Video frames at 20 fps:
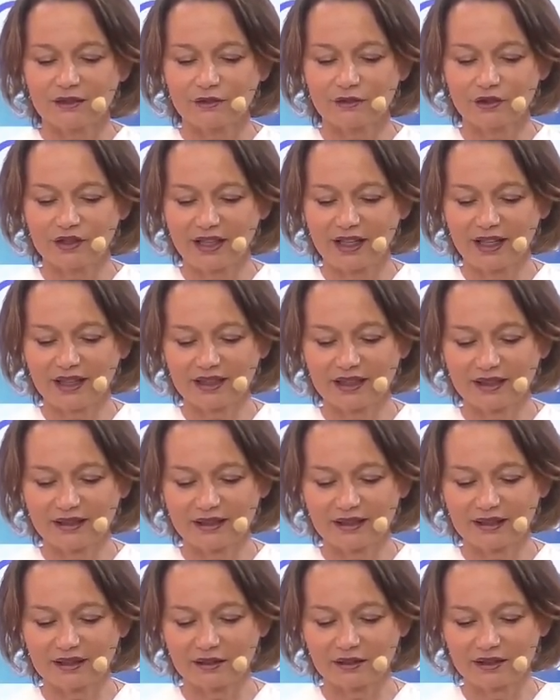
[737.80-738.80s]
For neck
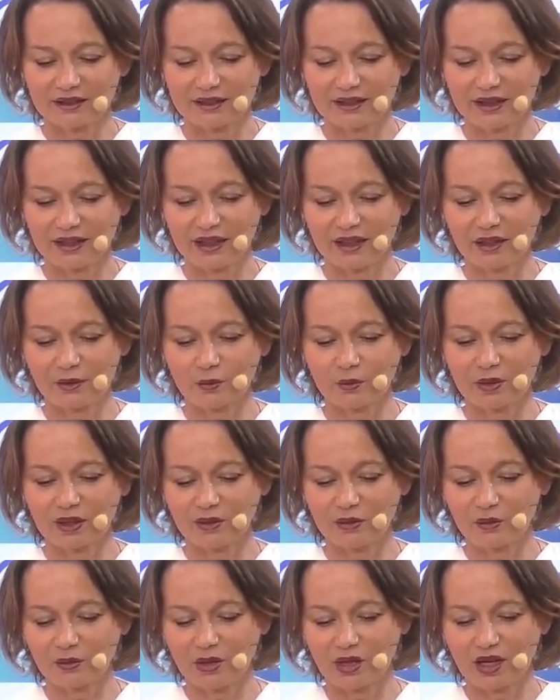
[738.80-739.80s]
and décolleté,
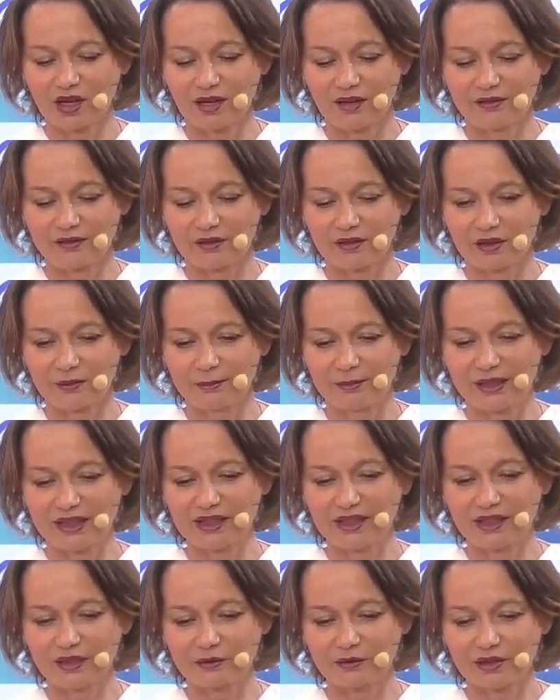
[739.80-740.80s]
when you have a
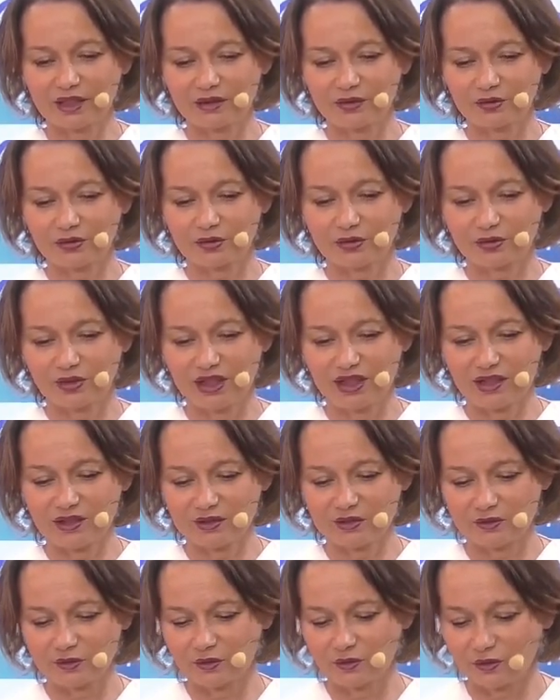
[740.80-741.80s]
big area to
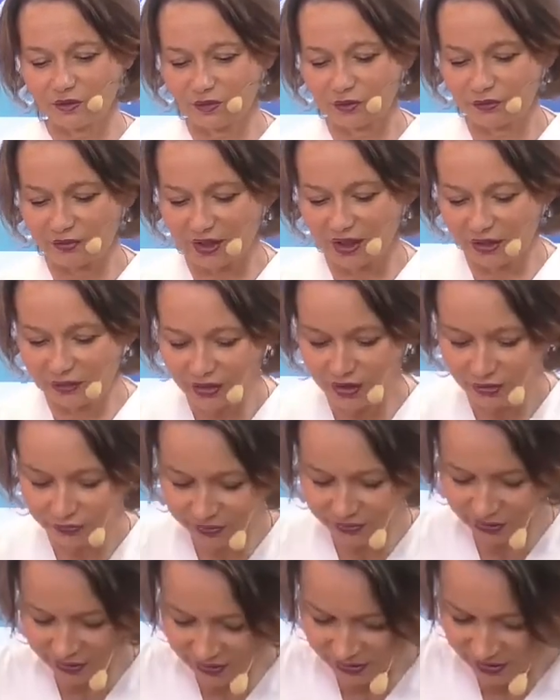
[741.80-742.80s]
treat, you very
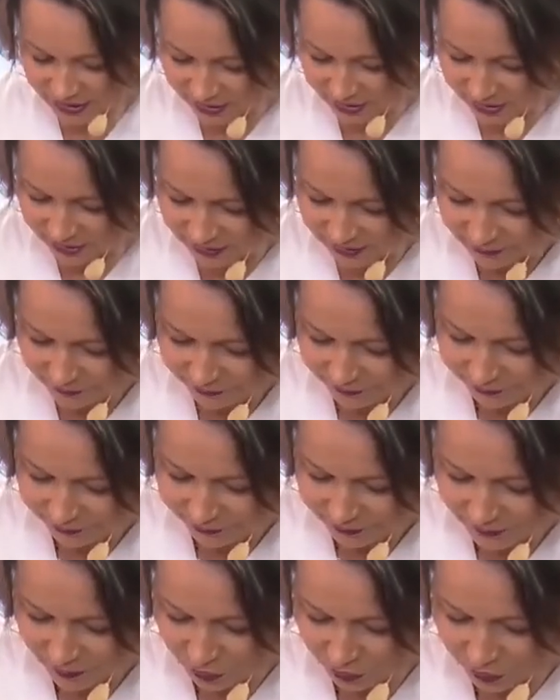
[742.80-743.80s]
often need
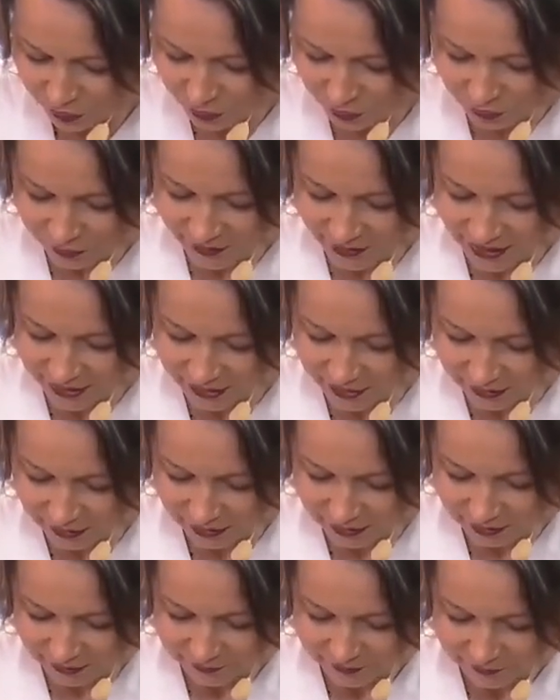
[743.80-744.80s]
2
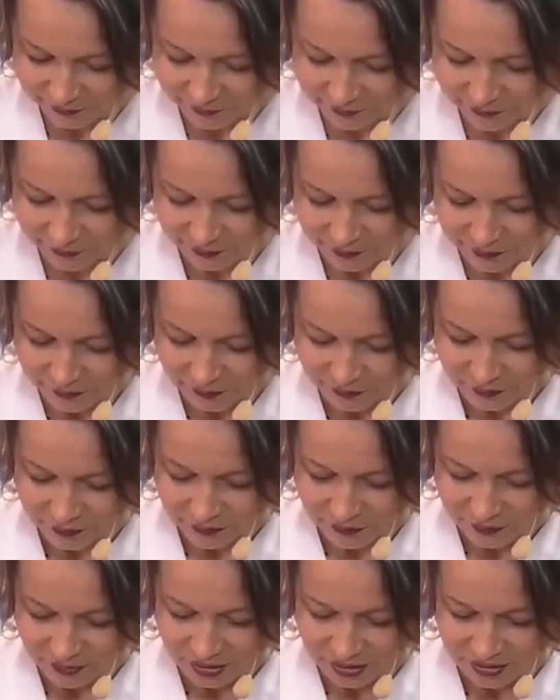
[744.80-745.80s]
vials.
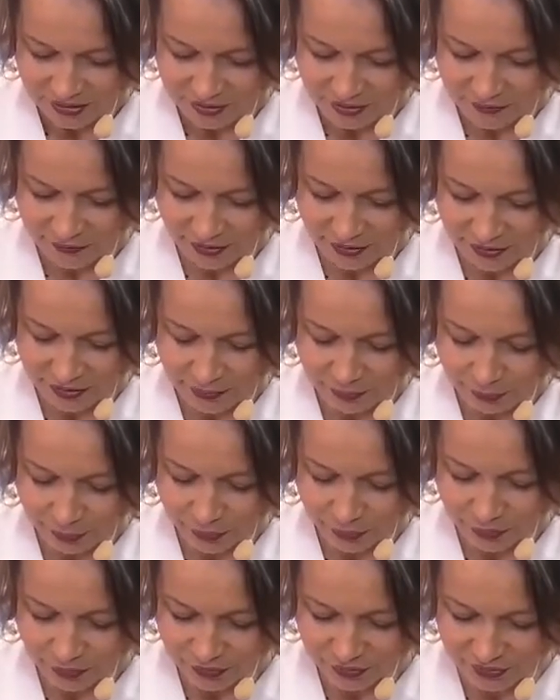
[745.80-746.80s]
It's very
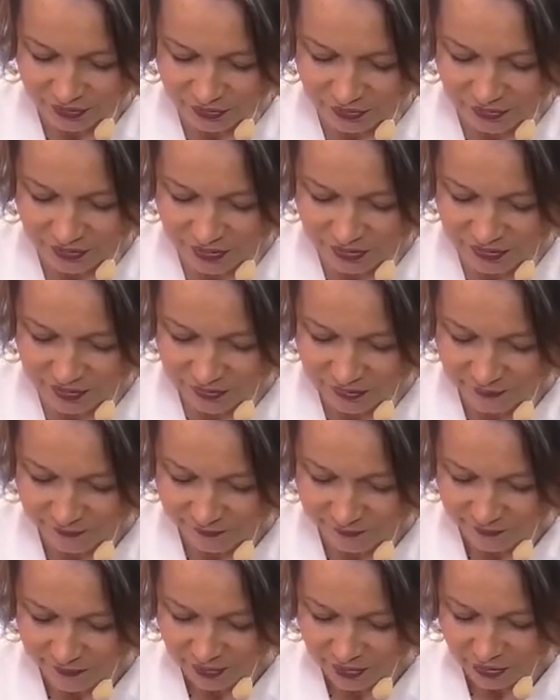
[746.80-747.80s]
important
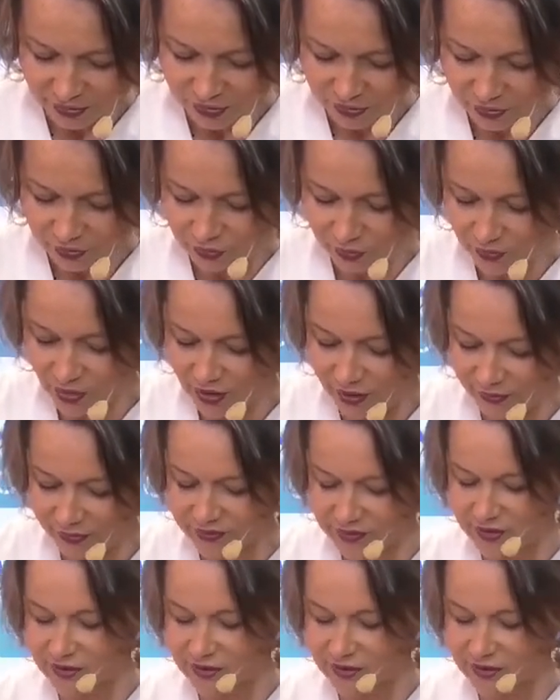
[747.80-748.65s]
to have